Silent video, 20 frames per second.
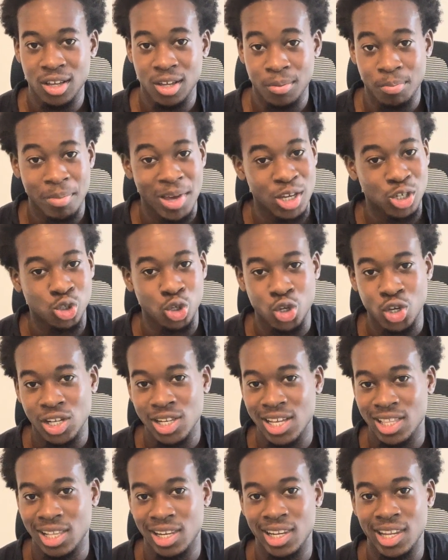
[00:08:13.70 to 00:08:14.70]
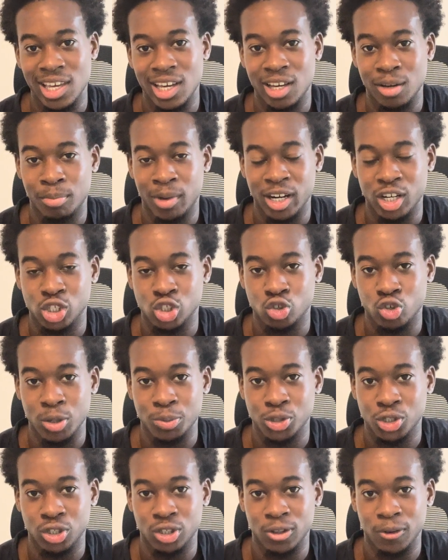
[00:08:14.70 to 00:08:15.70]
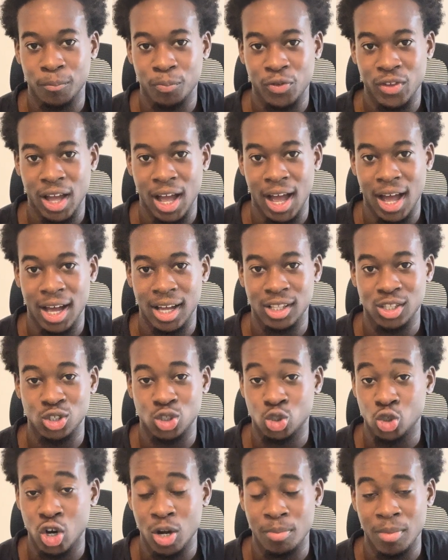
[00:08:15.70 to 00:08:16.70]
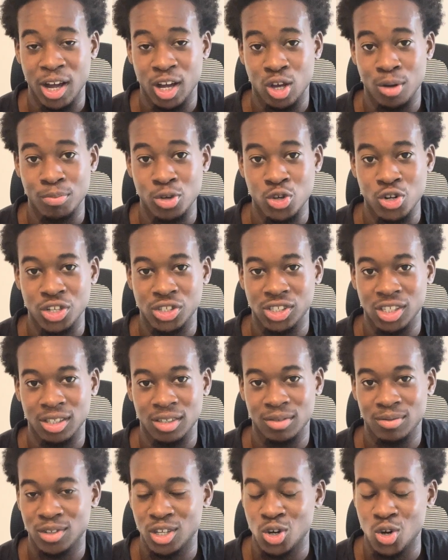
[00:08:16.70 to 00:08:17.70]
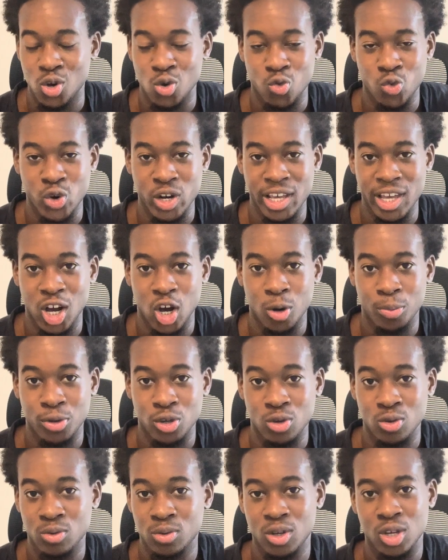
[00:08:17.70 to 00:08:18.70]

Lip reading: make sure you click the link in my description and join my community. It will really help you.